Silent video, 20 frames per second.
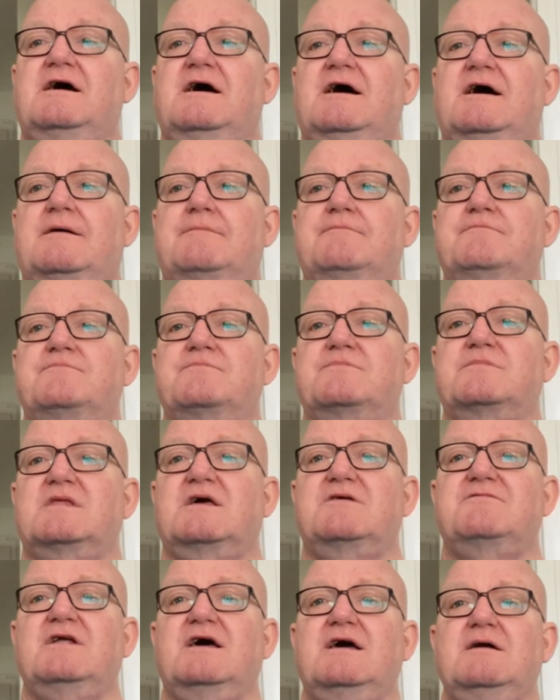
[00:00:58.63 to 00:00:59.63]

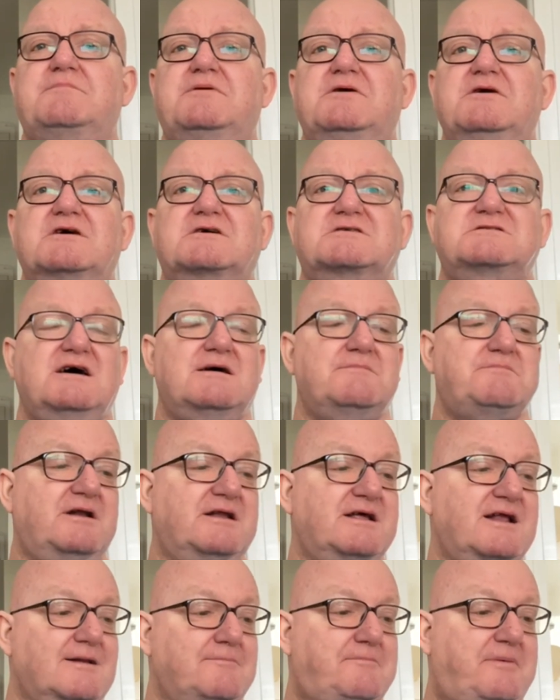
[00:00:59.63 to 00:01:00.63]
They've now perked up a
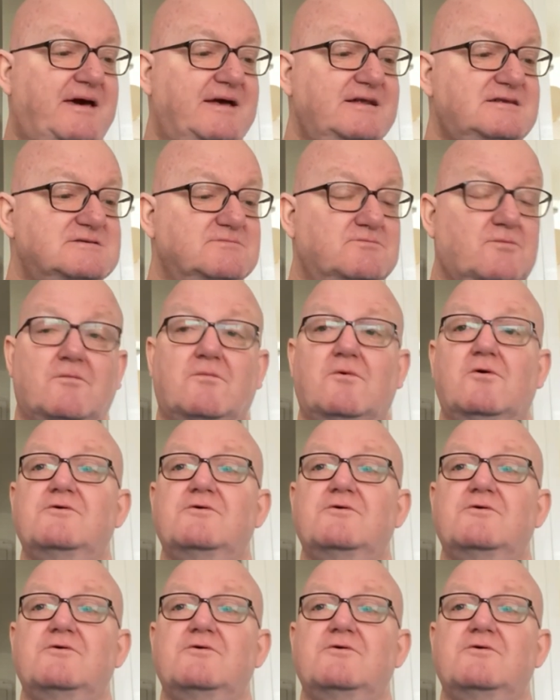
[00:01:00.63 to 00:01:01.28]
little bit, and